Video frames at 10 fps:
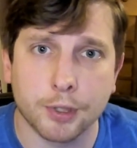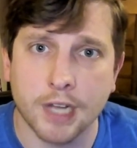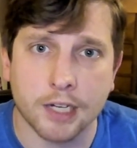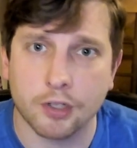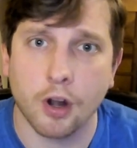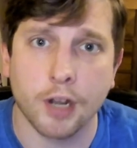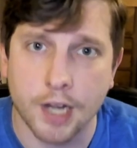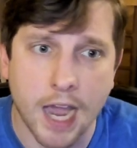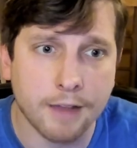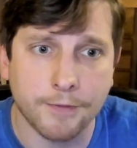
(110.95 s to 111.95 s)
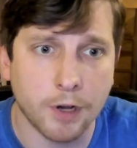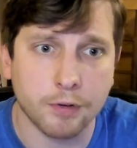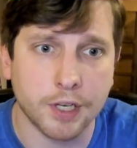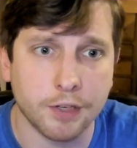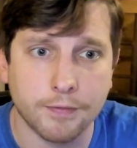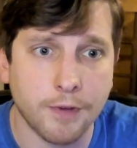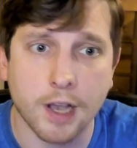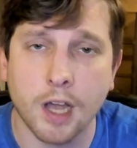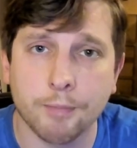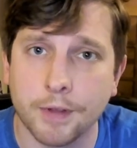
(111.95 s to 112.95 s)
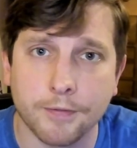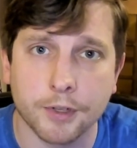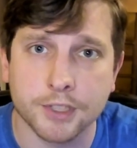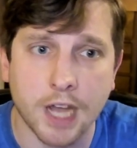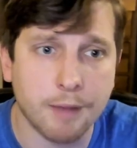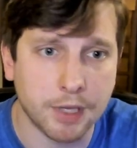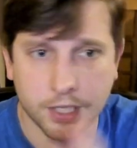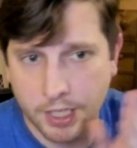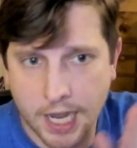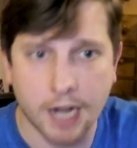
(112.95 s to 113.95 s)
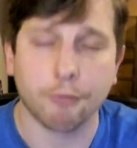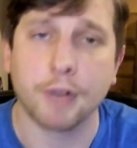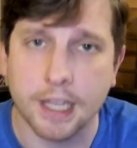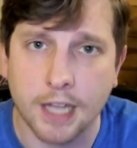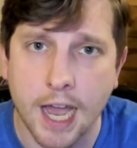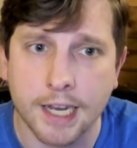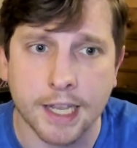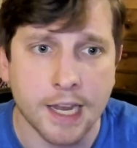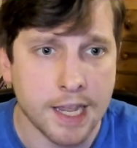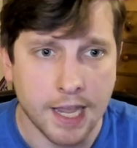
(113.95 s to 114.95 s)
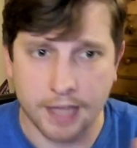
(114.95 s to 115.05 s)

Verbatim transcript: protector on an iPhone and you fuck up the first time and then you got to realign it